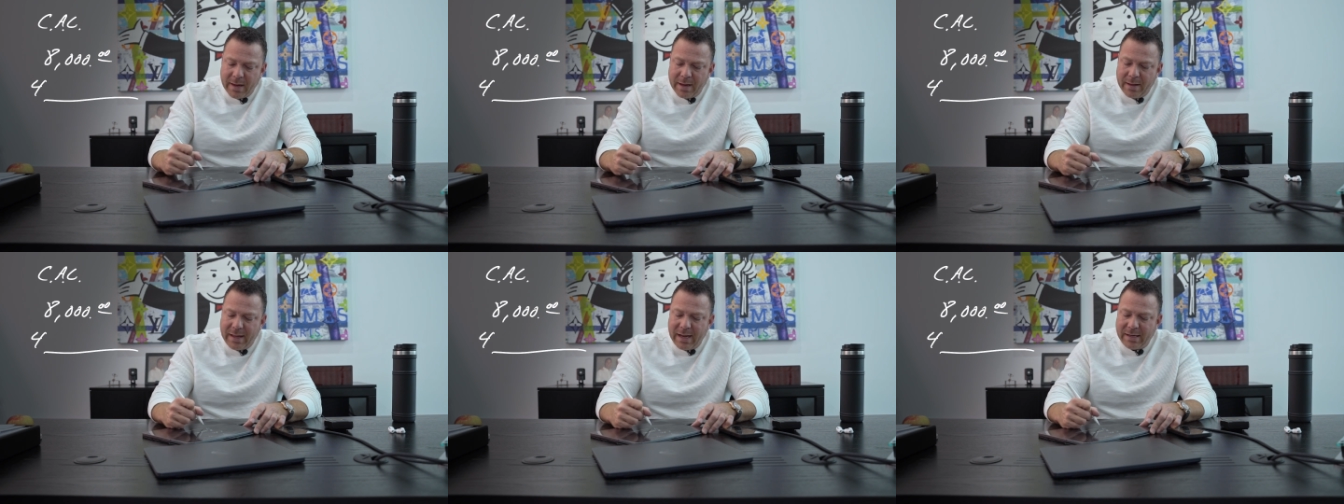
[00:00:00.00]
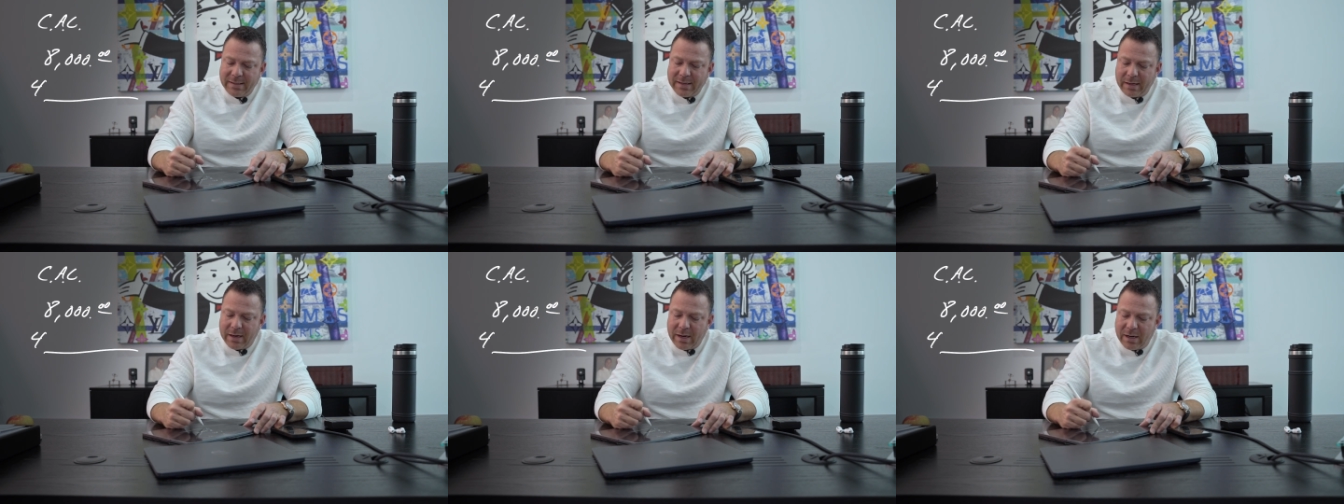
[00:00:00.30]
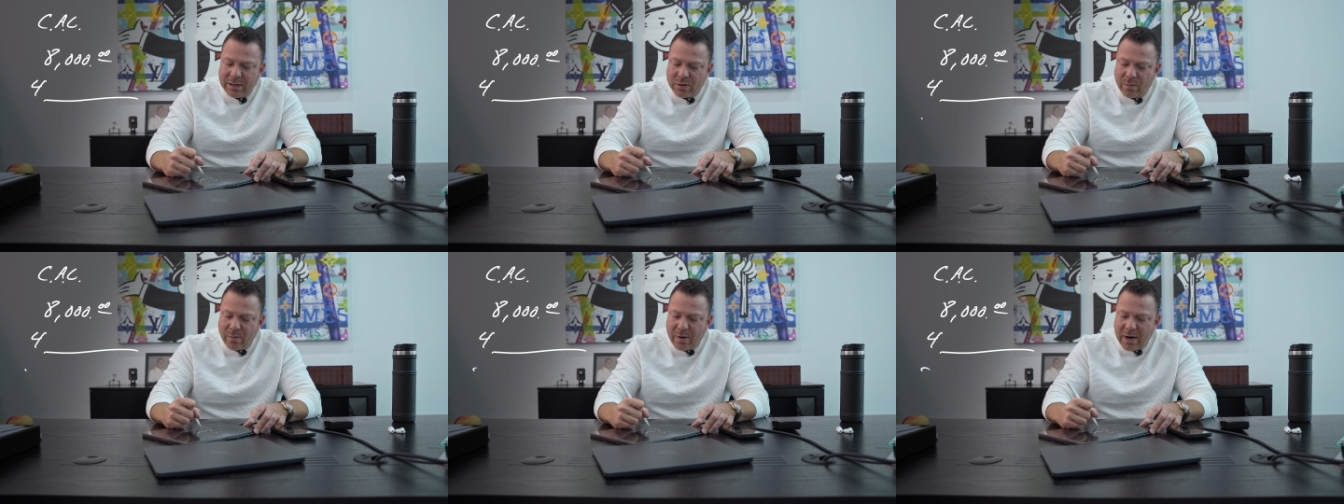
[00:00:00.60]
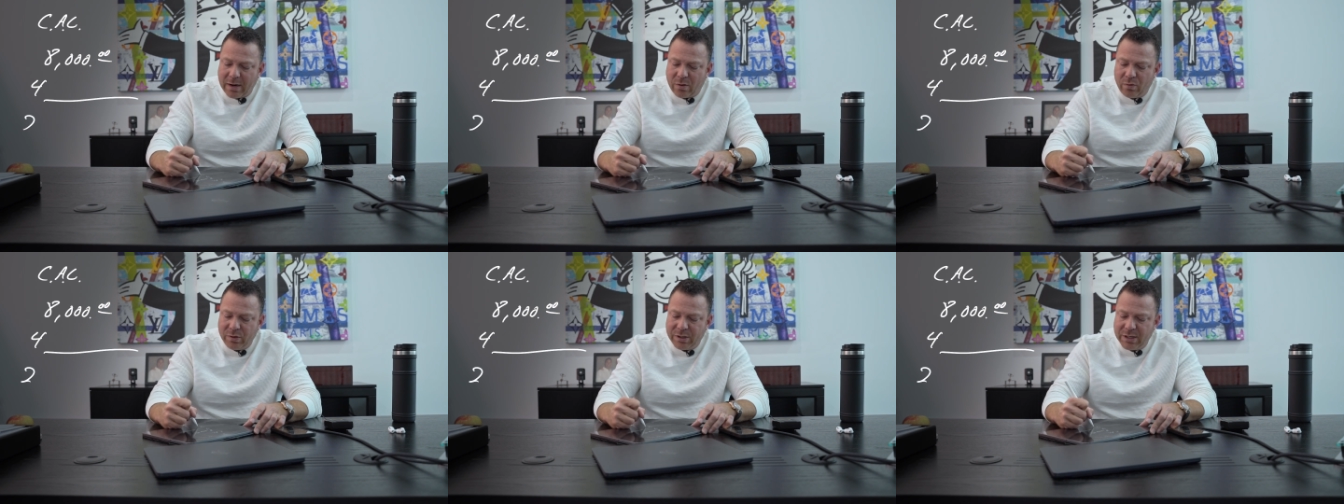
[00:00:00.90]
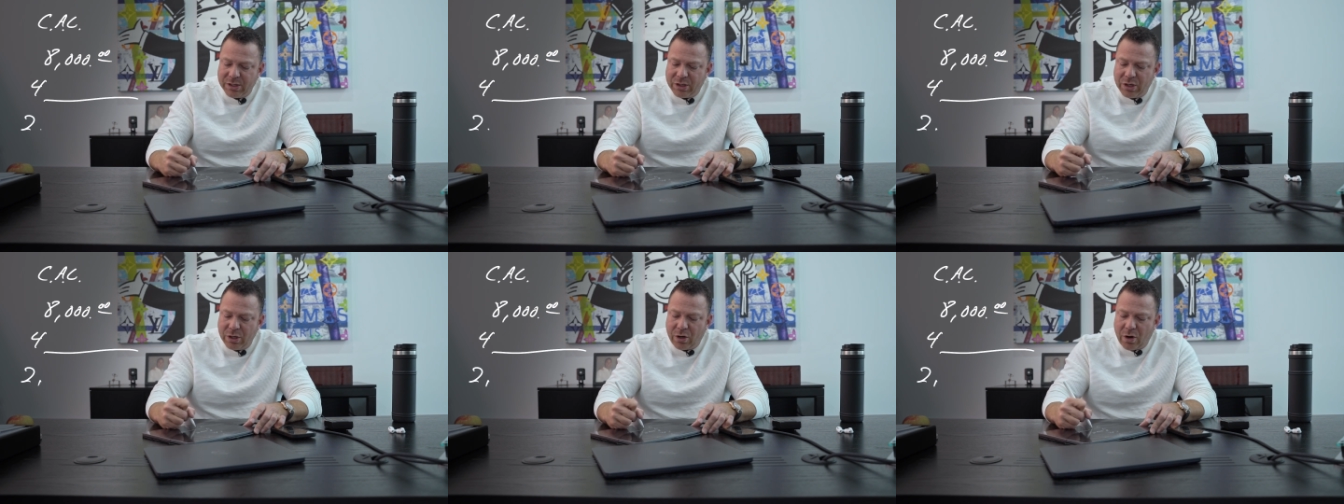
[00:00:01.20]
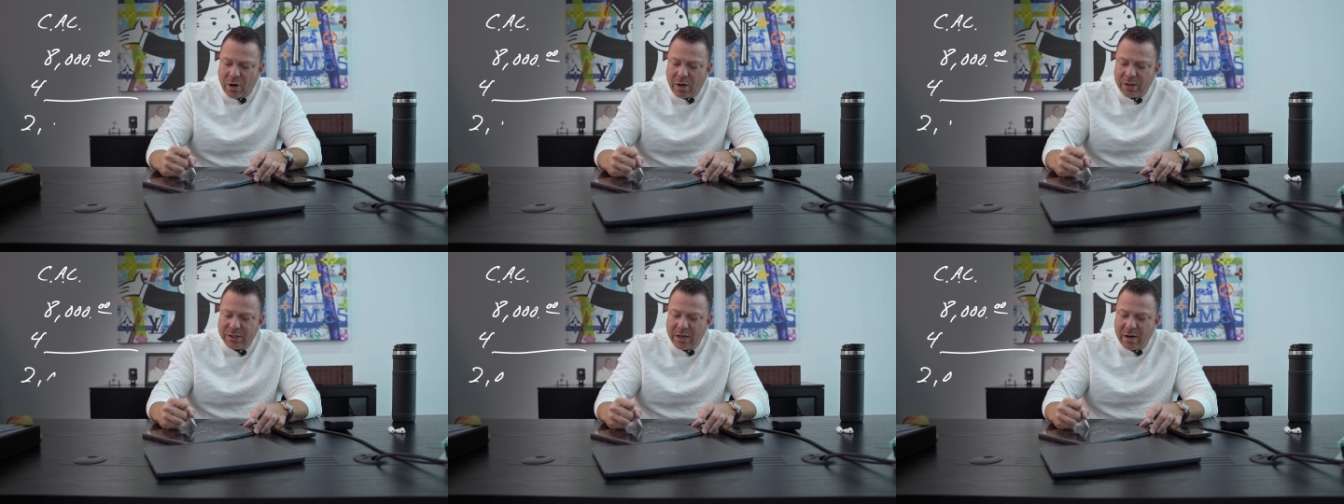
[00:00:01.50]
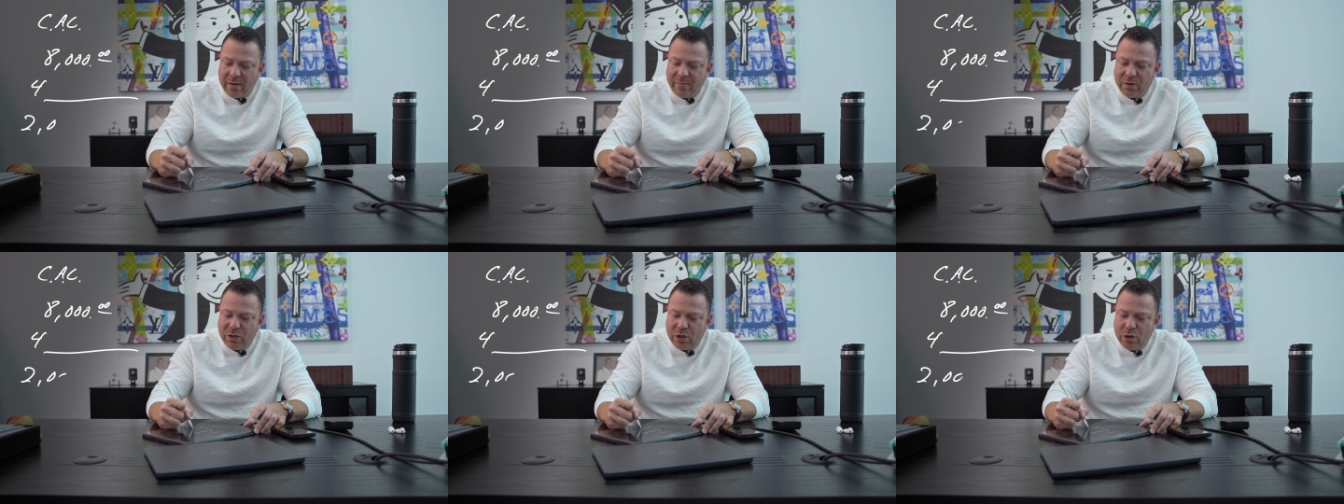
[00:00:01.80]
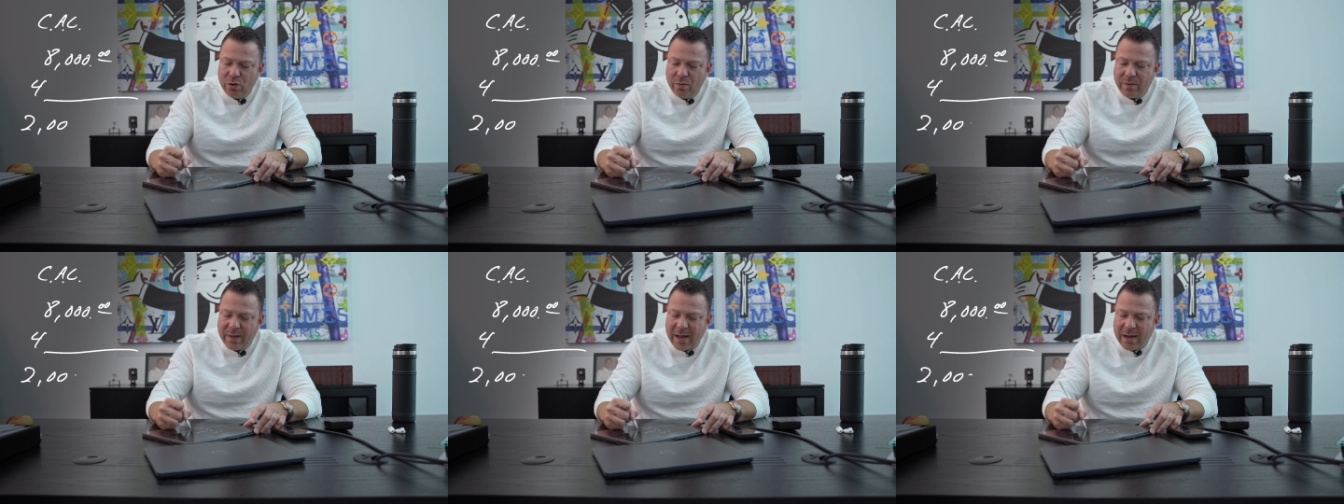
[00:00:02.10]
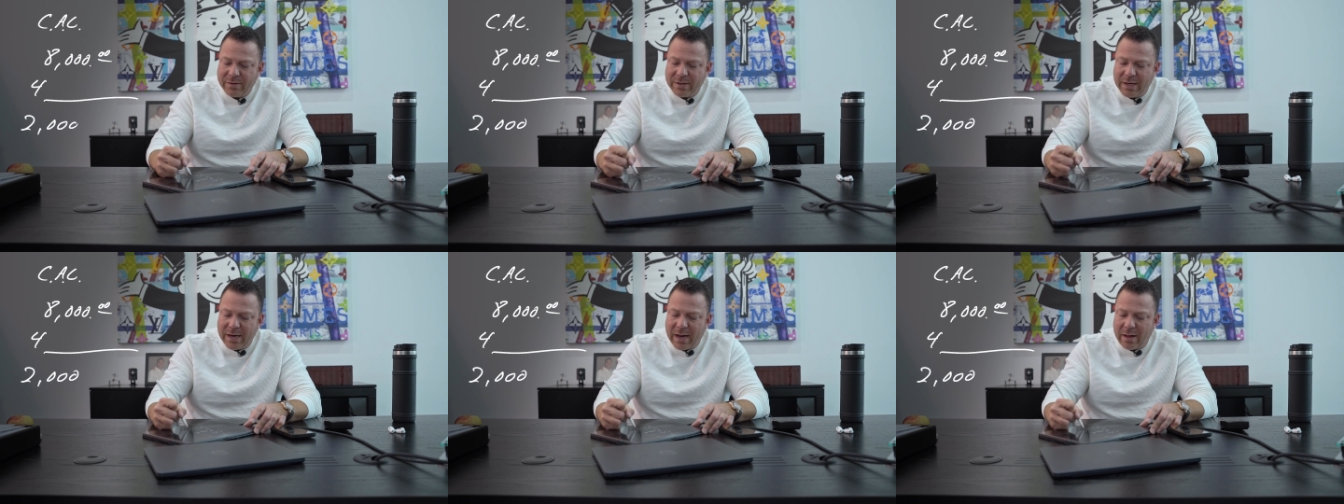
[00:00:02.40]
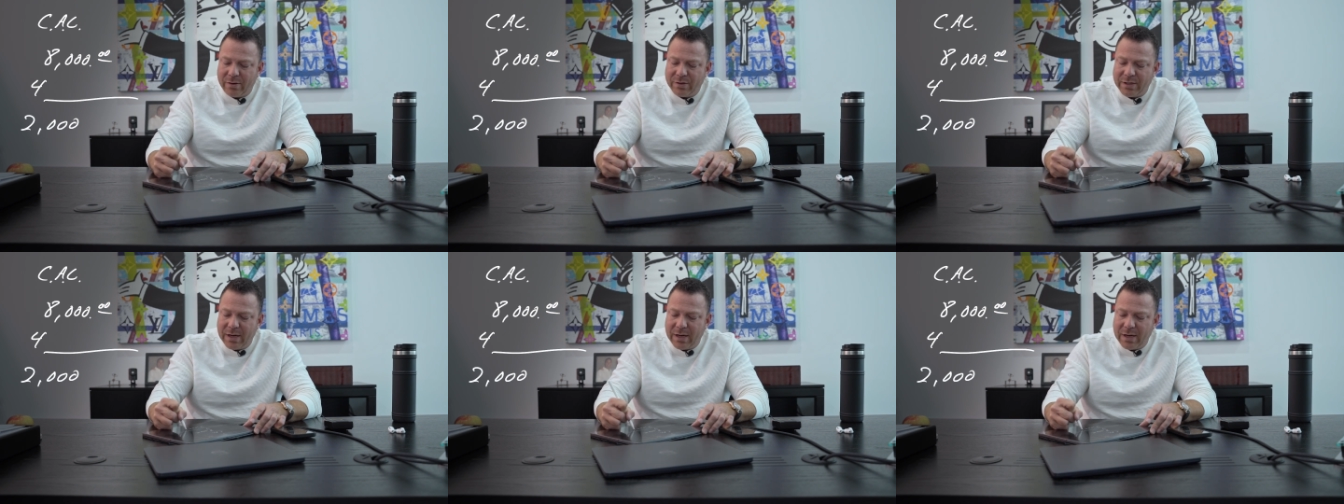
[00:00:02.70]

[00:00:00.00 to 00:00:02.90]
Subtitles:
that's a customer acquisition cost of $2,000.